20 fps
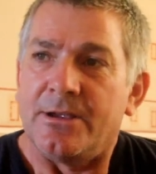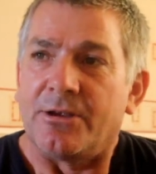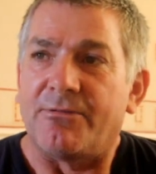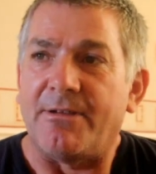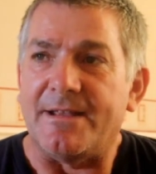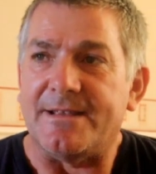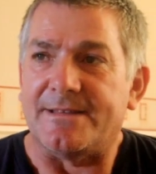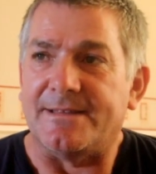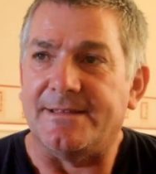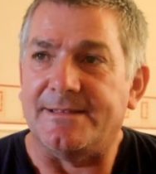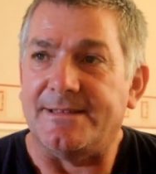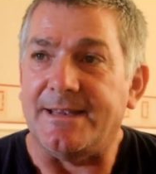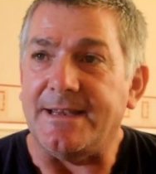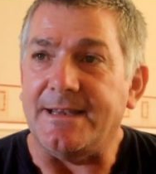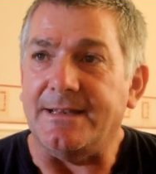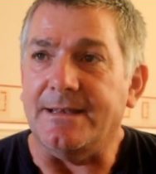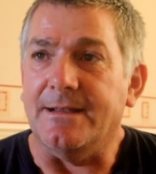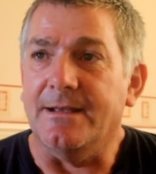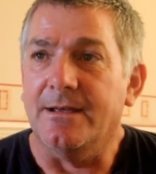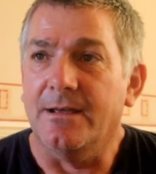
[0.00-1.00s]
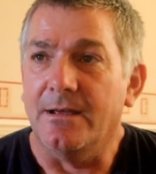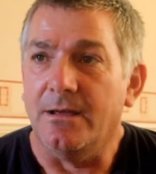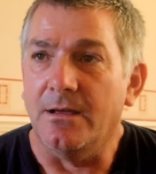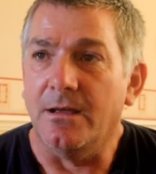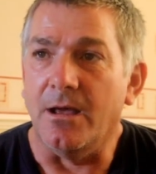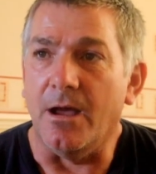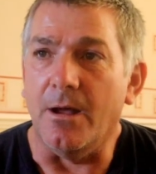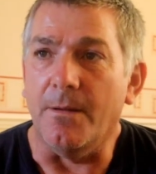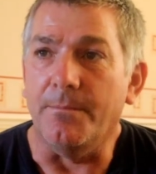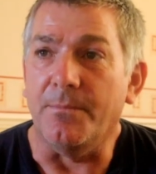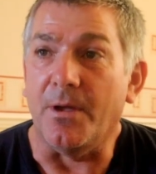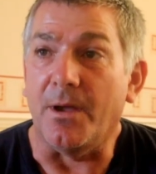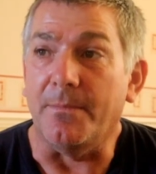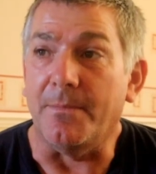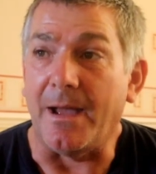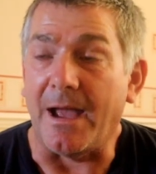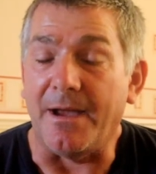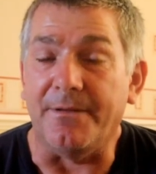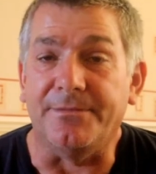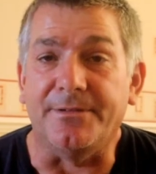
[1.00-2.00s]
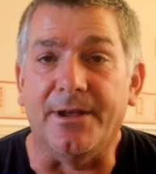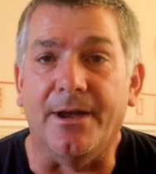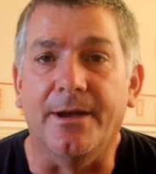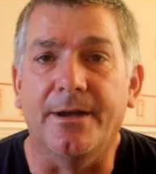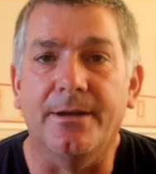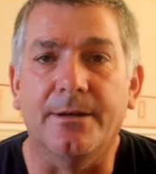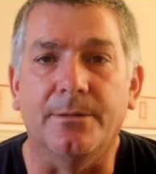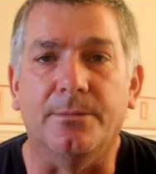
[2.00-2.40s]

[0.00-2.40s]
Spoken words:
creates a scene that I'm after.